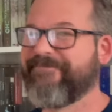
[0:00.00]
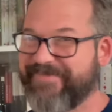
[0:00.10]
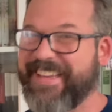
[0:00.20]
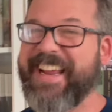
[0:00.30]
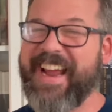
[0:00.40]

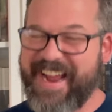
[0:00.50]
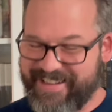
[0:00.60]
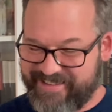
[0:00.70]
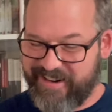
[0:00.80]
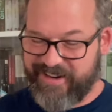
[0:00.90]
Yeah,
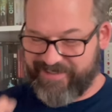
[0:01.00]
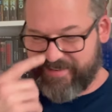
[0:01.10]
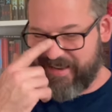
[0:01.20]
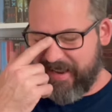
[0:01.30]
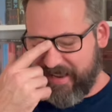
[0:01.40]
it does.
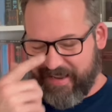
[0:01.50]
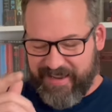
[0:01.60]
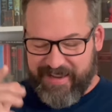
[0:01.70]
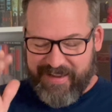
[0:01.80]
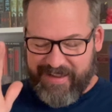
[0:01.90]

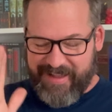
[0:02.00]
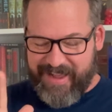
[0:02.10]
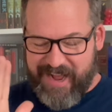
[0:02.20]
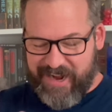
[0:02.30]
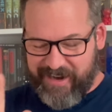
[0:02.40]

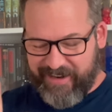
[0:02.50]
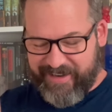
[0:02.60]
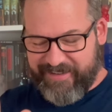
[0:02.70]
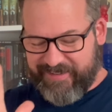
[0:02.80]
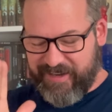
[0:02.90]
Ah,
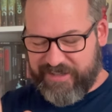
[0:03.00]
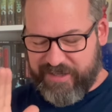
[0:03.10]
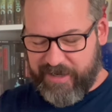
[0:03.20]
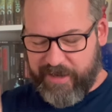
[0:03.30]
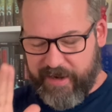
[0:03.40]
it's such,
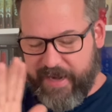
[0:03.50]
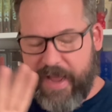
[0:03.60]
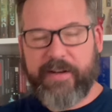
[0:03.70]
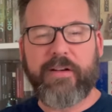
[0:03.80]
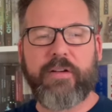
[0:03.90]

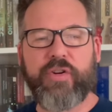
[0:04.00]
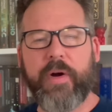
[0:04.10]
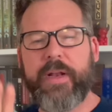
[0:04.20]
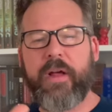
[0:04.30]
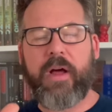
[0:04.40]
again,
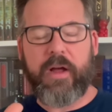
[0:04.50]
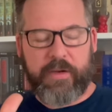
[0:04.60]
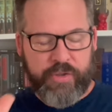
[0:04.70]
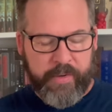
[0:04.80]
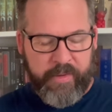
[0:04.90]
join uh,
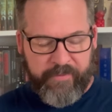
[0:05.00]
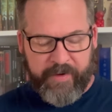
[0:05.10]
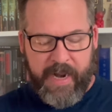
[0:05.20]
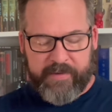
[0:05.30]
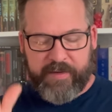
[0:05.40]
join the
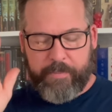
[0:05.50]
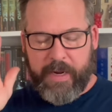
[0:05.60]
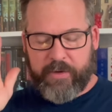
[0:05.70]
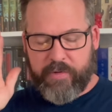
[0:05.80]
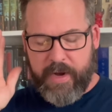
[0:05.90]
Fracassi
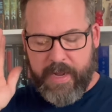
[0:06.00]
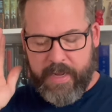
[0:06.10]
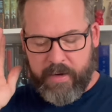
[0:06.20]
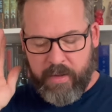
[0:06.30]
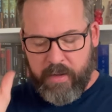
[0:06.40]

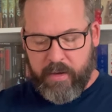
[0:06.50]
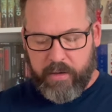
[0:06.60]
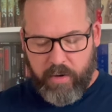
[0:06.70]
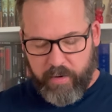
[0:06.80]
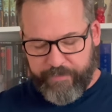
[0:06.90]
Patreon,
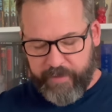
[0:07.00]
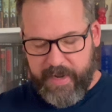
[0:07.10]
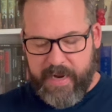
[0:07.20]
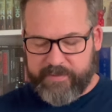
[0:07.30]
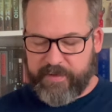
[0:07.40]
go to
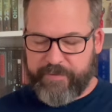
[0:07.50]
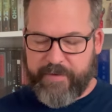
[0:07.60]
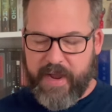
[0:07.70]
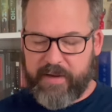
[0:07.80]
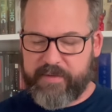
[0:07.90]
Fracassi
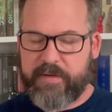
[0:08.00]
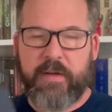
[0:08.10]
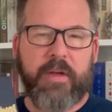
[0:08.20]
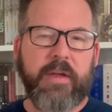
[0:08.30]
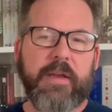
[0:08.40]
Fest,
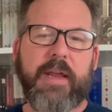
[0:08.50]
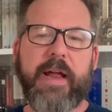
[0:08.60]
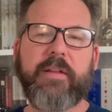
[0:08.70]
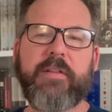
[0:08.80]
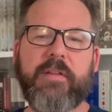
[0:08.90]

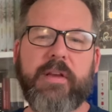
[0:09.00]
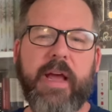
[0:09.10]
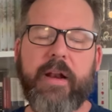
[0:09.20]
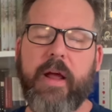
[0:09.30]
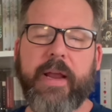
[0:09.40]
get,
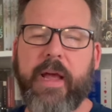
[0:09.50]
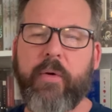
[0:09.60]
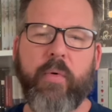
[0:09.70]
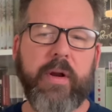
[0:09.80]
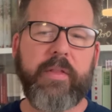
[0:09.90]
get, get
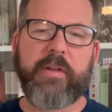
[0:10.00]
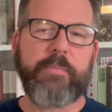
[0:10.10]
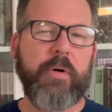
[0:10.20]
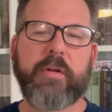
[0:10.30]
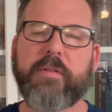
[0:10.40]
one of these
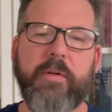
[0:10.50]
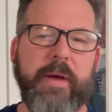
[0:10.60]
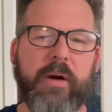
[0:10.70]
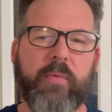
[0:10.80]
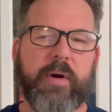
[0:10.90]
books no
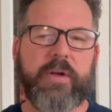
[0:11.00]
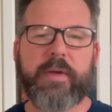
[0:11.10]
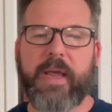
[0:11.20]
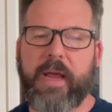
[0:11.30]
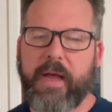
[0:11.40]
matter where you
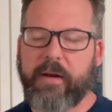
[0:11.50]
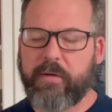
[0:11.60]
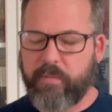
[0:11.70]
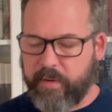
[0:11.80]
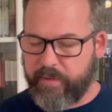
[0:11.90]
can,
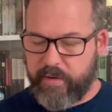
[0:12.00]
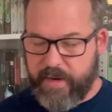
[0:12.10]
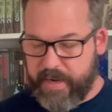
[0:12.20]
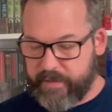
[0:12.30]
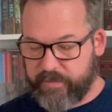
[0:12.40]
whether or
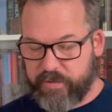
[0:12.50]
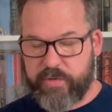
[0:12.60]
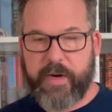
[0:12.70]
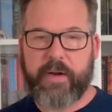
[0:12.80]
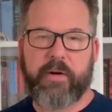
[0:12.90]
not it's a
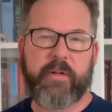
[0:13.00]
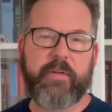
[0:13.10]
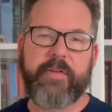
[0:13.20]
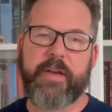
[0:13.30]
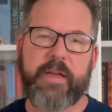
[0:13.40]
trade or a
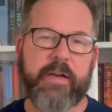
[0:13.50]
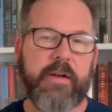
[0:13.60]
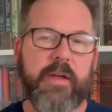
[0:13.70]
Lividian.